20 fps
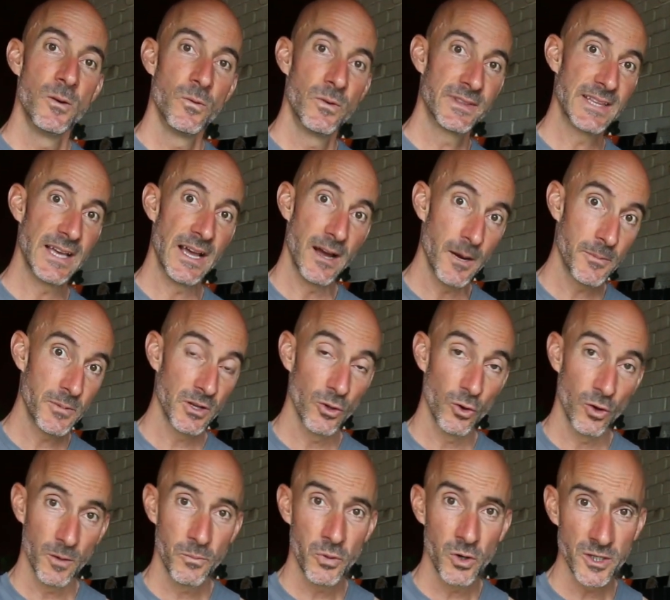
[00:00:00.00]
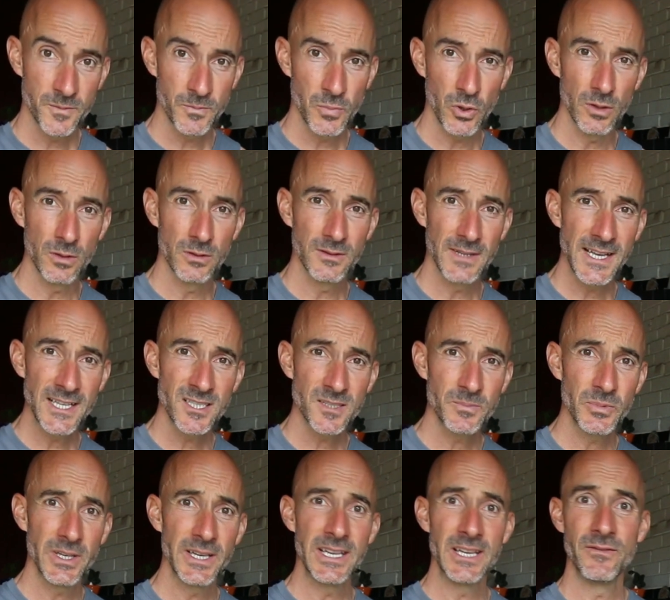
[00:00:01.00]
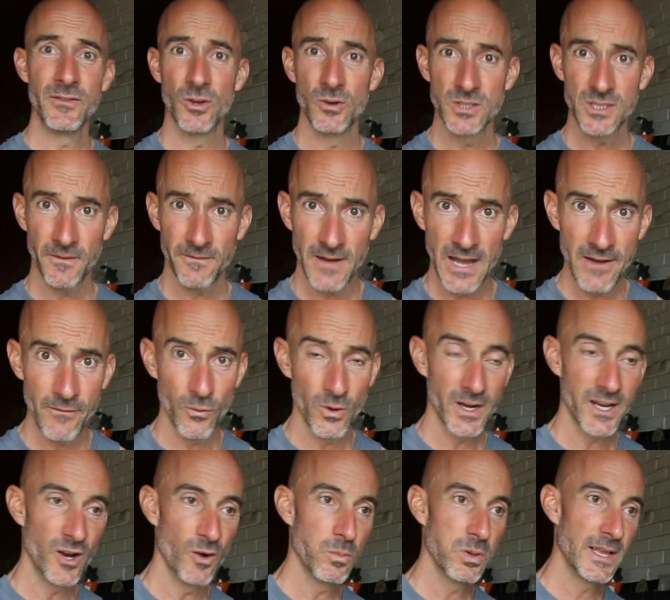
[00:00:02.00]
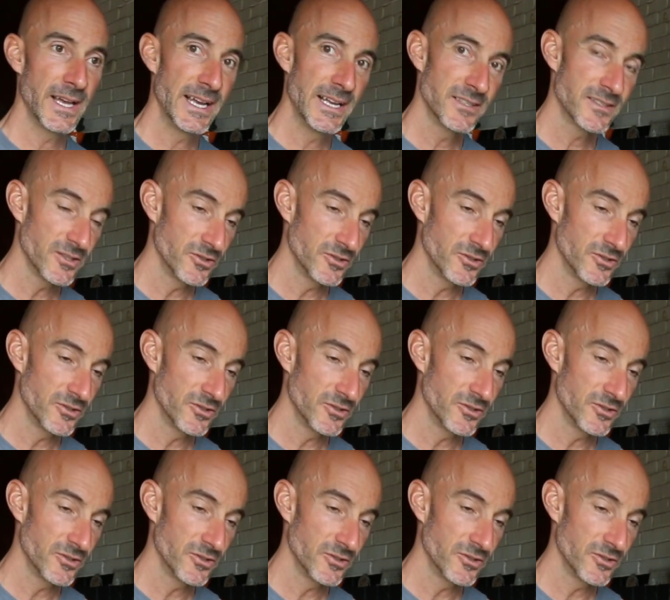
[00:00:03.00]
with that upper lower push pull leg split, even though it was a 5 workout plan.